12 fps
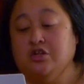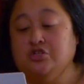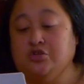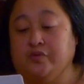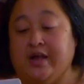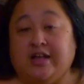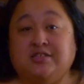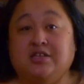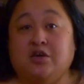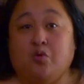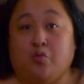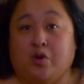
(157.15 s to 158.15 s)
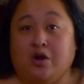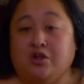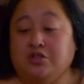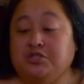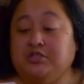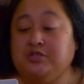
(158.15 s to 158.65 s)
Jurassic
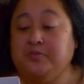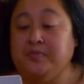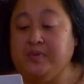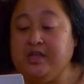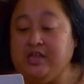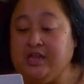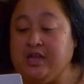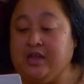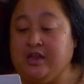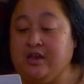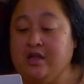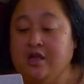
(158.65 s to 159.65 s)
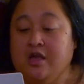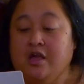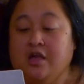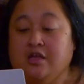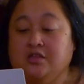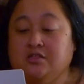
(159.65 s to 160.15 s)
World Dominion.
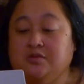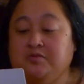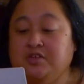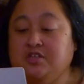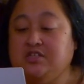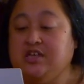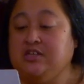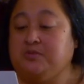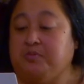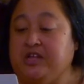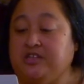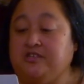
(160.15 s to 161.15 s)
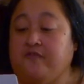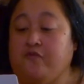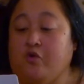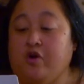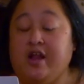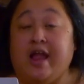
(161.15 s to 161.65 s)
Dominion takes place
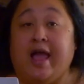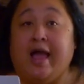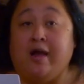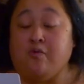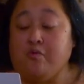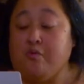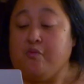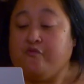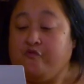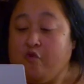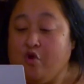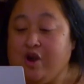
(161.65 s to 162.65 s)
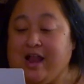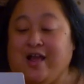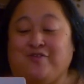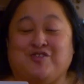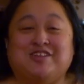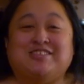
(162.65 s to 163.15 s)
4
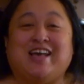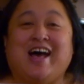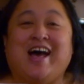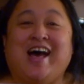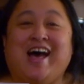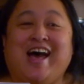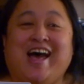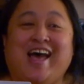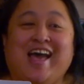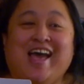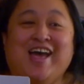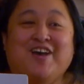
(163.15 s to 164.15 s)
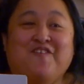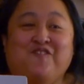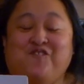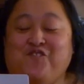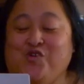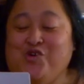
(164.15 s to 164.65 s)
hours. Ha!
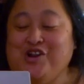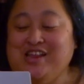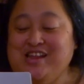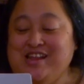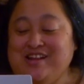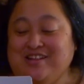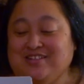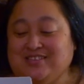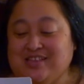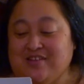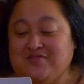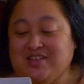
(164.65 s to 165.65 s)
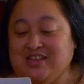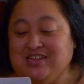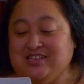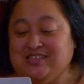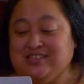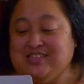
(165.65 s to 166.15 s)
4 years after
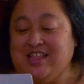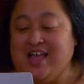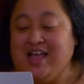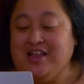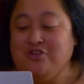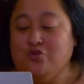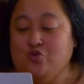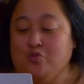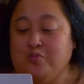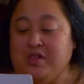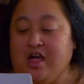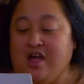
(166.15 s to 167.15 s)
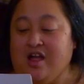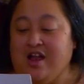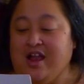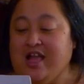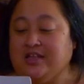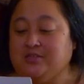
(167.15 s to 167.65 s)
Isla
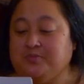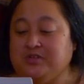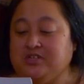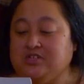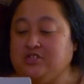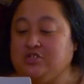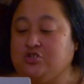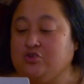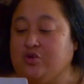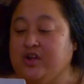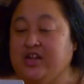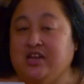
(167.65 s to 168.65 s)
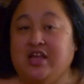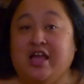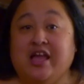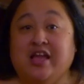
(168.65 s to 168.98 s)
Nublar has been destroyed.